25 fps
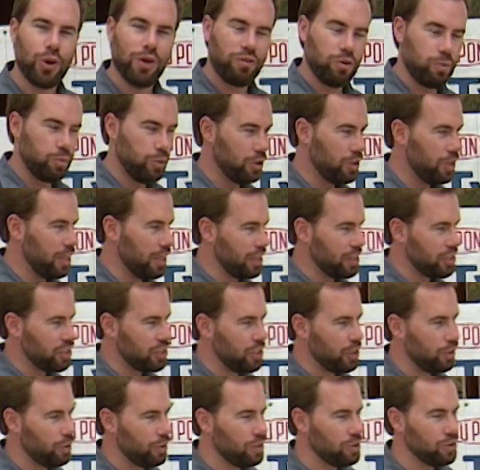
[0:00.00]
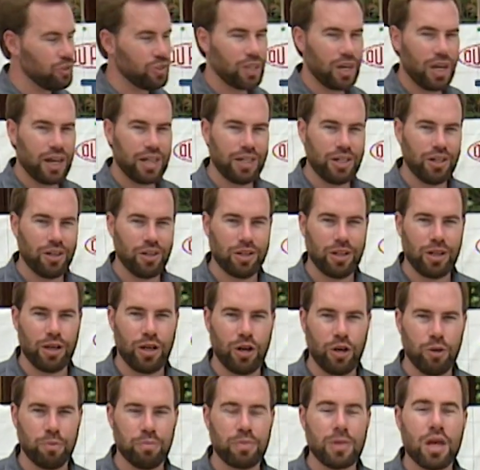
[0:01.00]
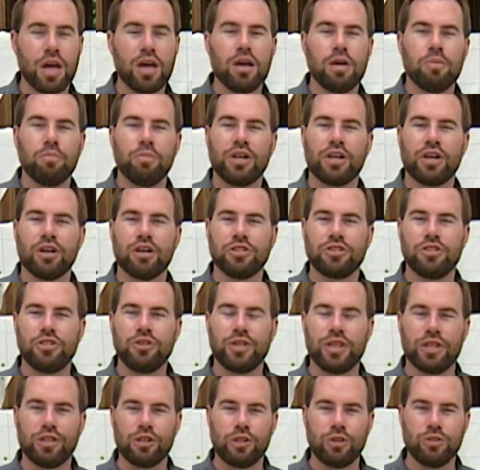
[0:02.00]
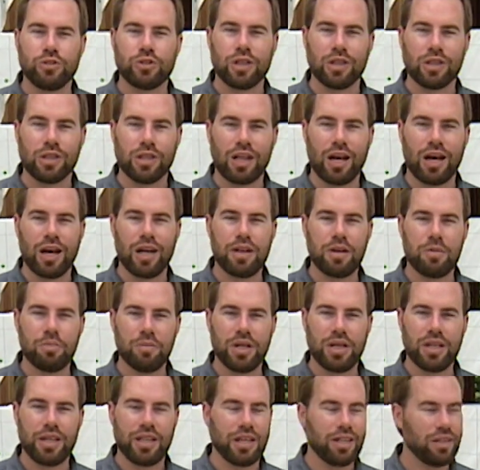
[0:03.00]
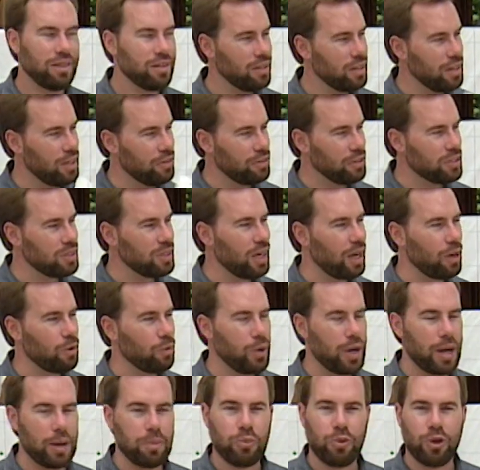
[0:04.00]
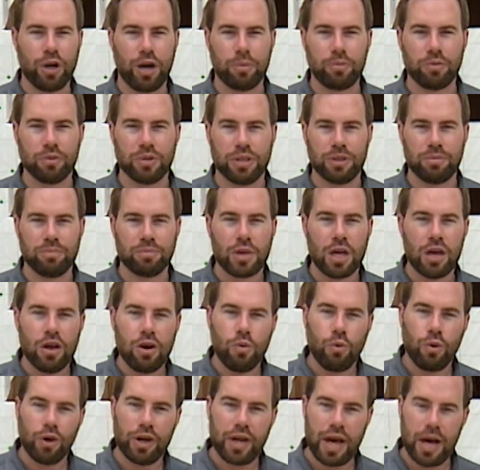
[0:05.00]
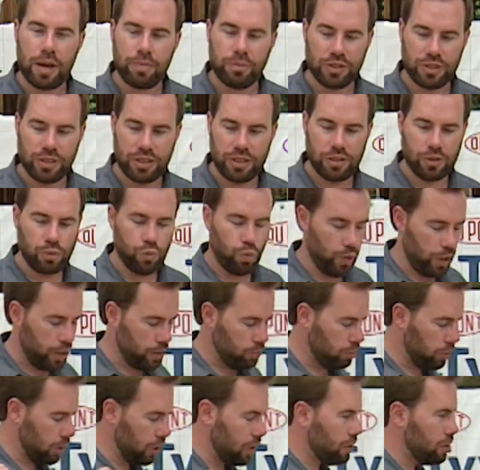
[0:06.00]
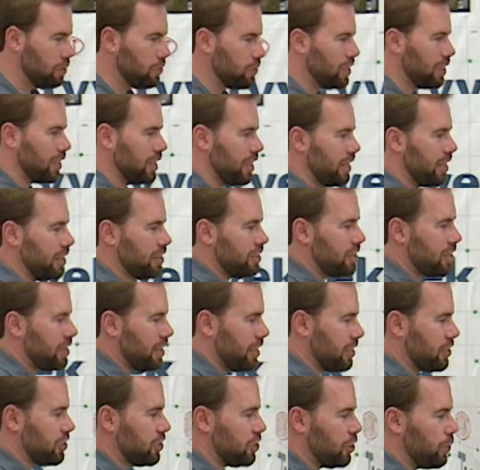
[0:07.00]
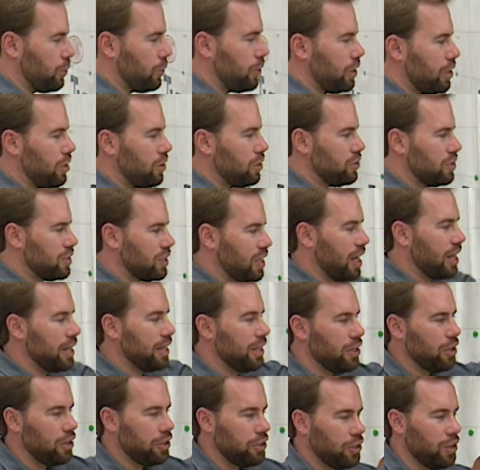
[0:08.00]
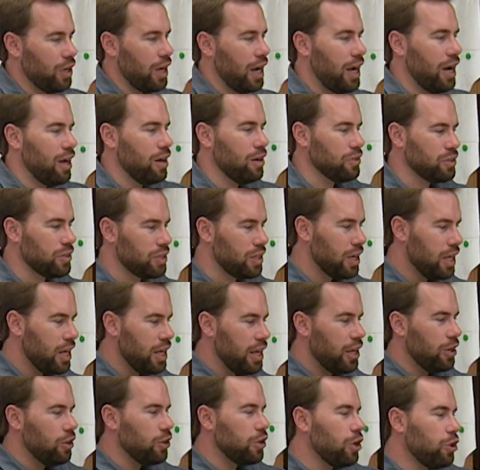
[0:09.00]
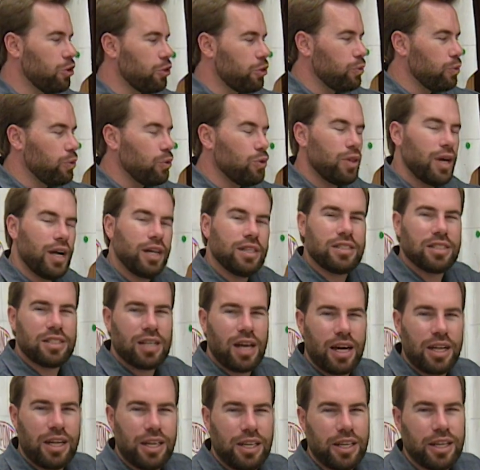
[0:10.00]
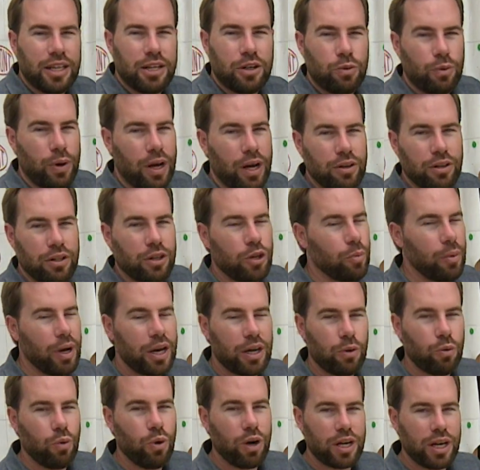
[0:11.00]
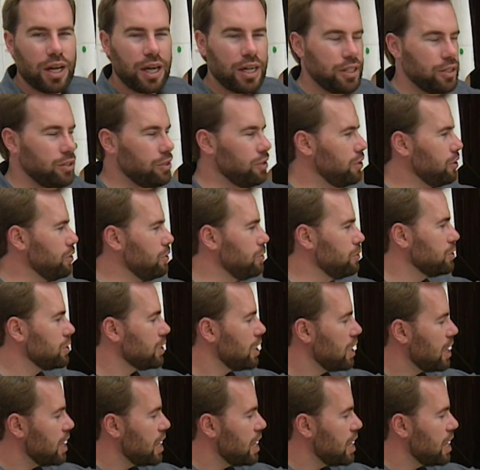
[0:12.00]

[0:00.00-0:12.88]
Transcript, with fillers: ever put the exterior siding on the home because you can lose a lot of money if it's not wrapped properly. What happens is wind blows and it hits the exterior siding on your house. It'll go through that siding and get around it no matter what kind you use.